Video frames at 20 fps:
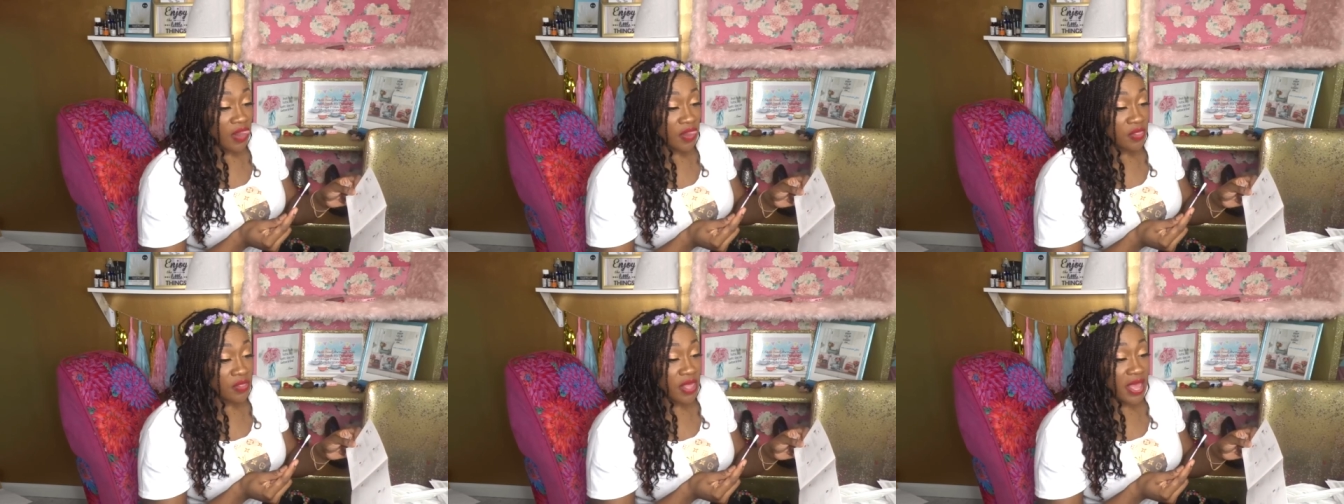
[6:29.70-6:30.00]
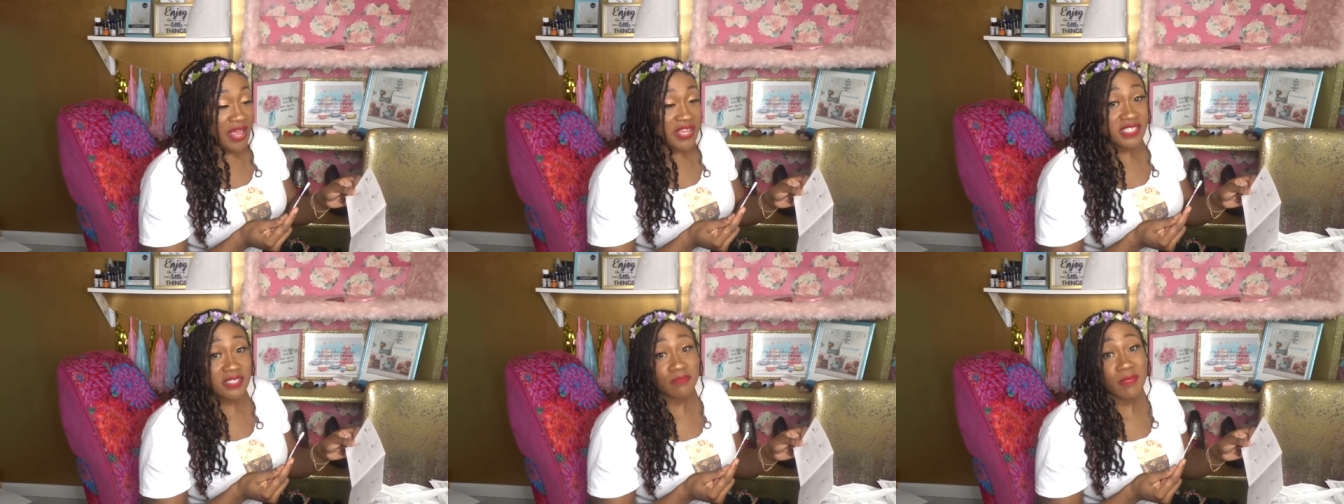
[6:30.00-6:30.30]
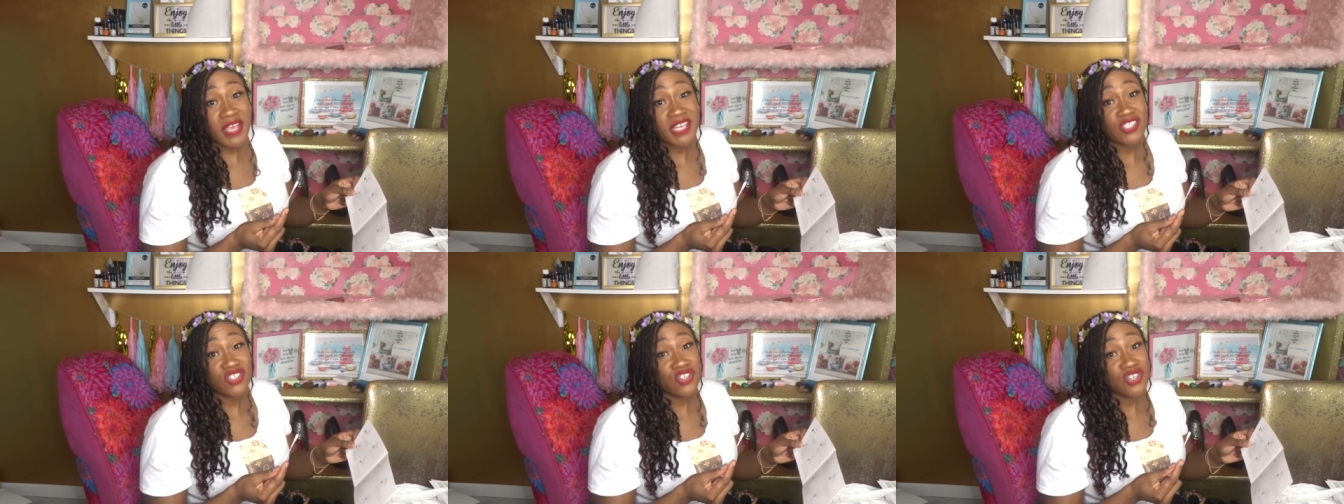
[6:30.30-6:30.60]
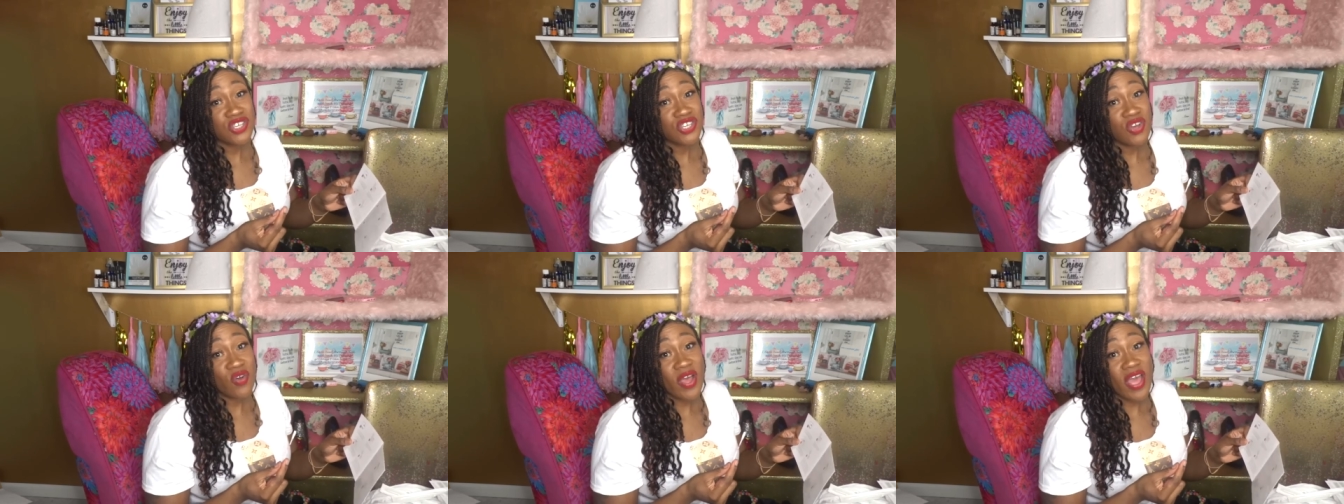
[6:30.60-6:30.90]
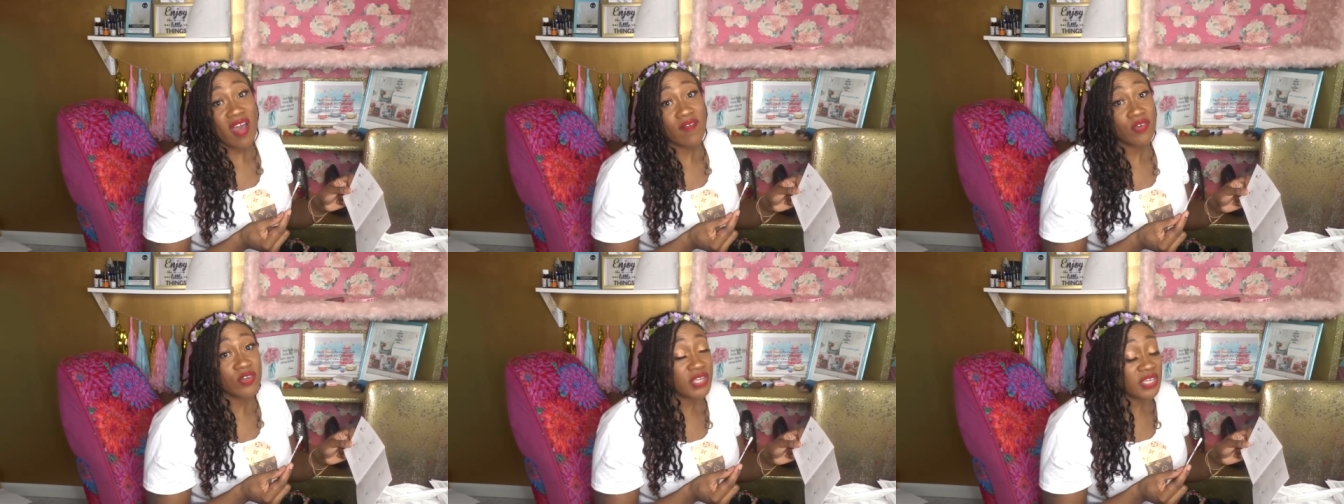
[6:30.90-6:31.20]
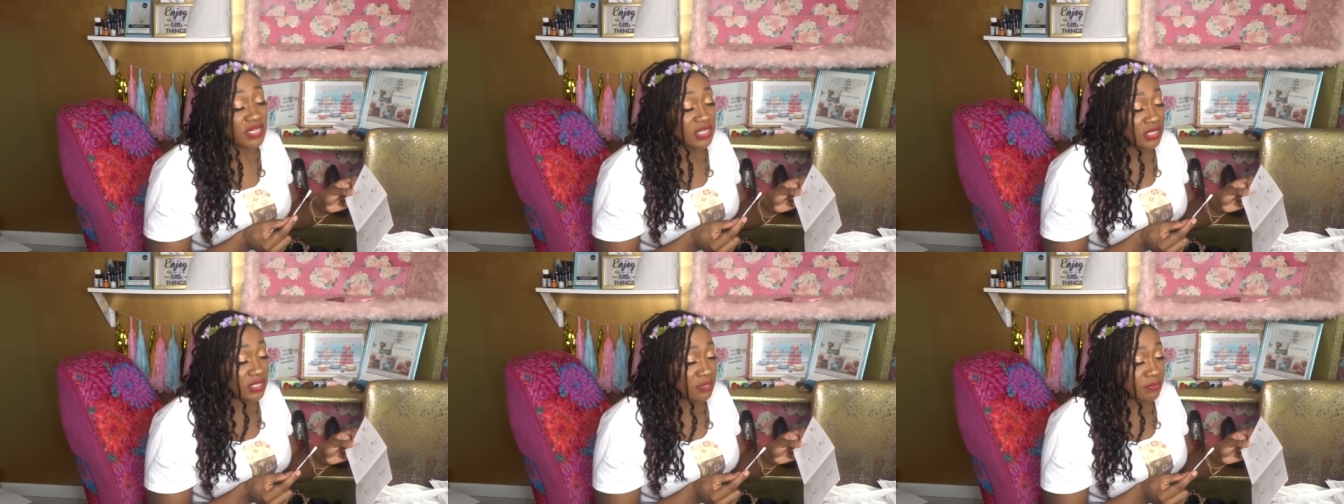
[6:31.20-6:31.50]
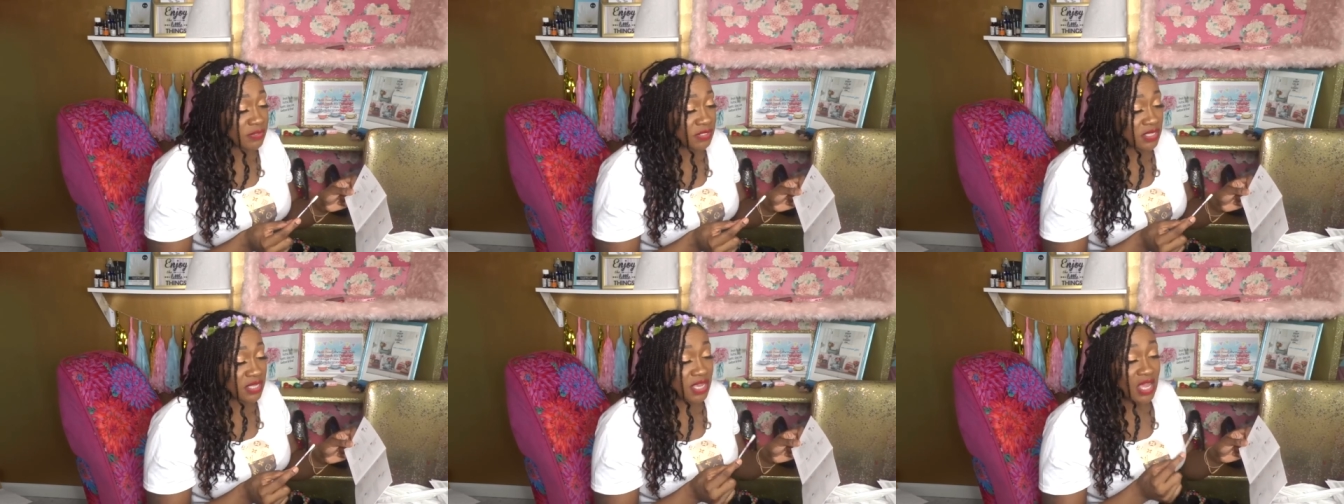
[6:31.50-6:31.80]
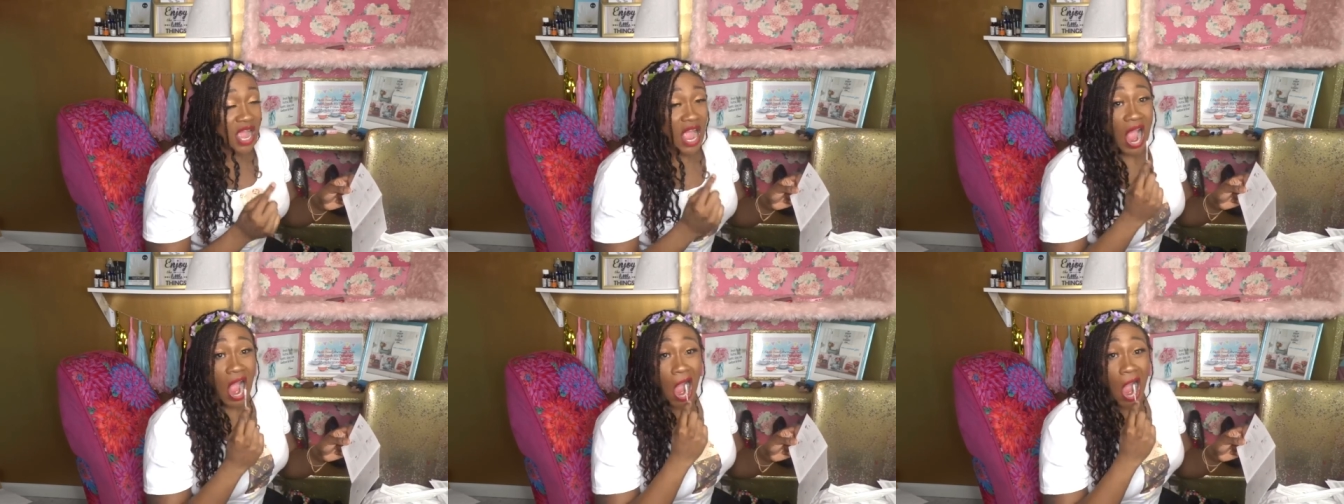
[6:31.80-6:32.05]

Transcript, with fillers: You guys, make sure you don't have on any lipstick.